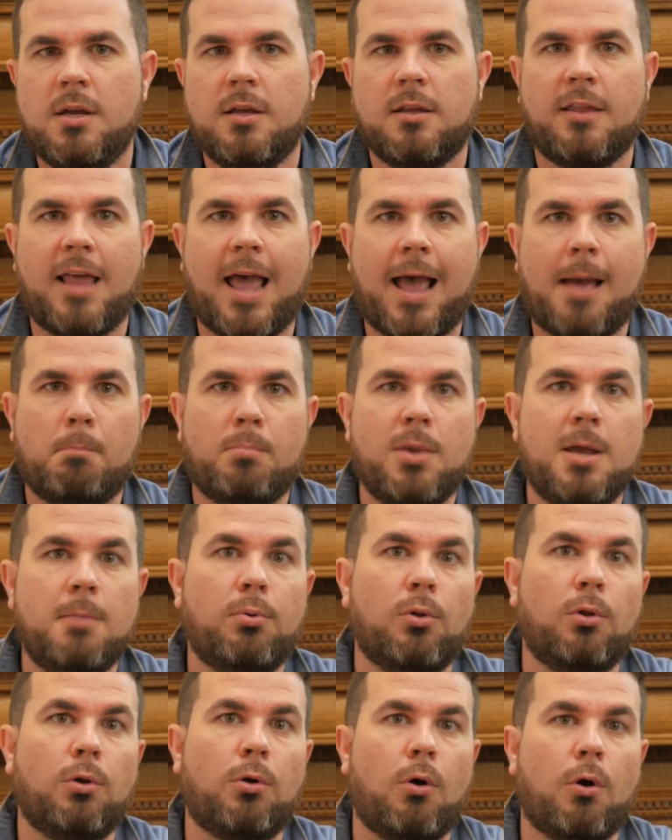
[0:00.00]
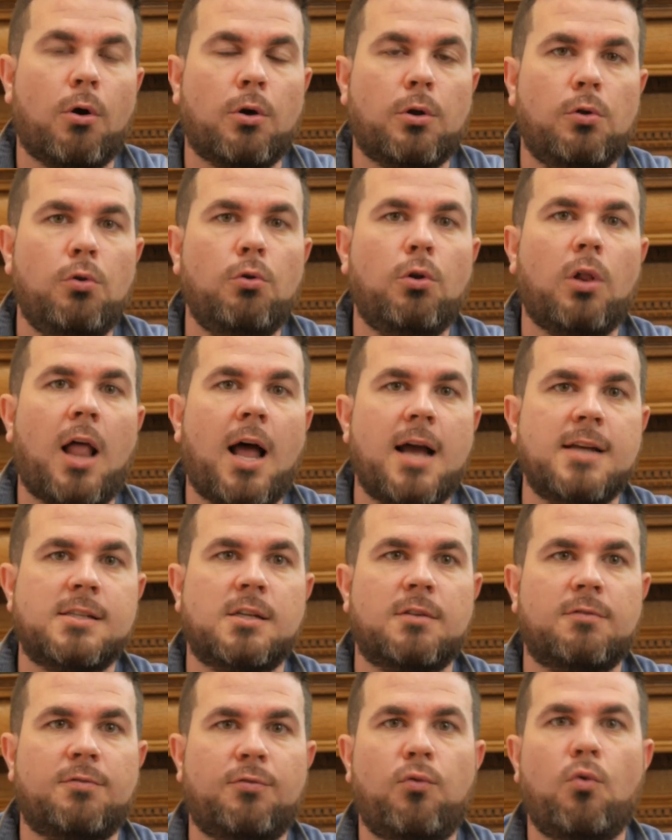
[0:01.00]
that people are
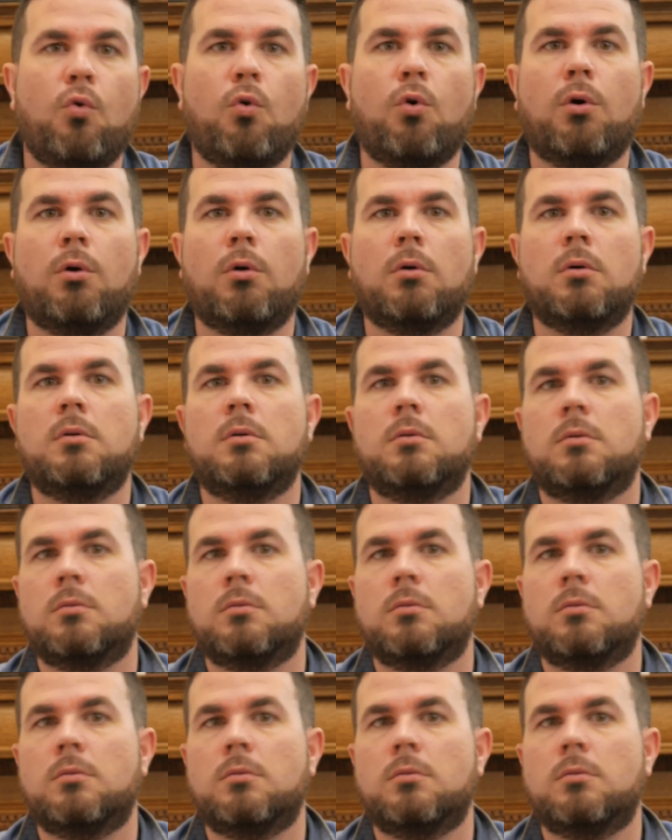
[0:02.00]
utilizing for